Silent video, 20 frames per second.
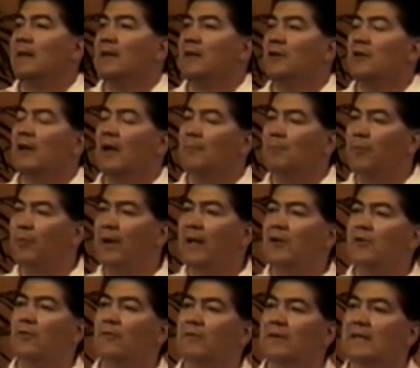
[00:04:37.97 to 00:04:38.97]
You know, I'm praying
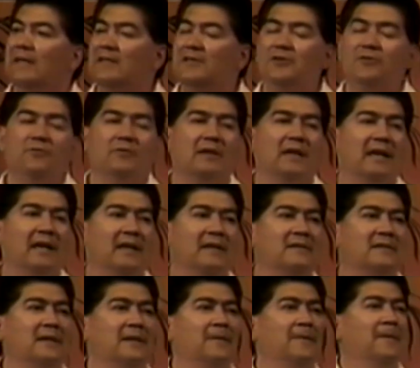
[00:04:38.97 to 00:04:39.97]
over these two
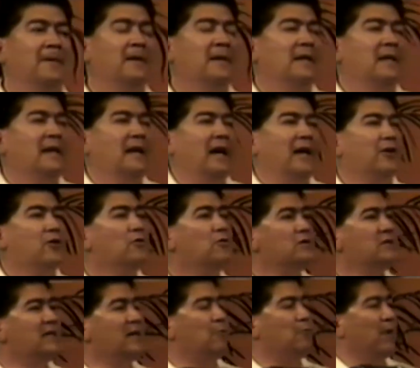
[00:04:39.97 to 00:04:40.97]
things, and and
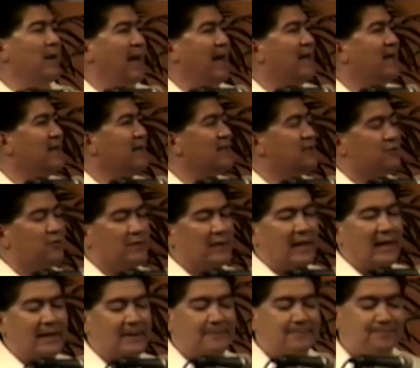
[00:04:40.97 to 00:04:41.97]
usually when I get into
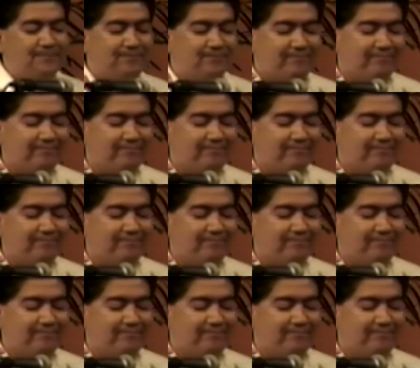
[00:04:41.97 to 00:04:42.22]
that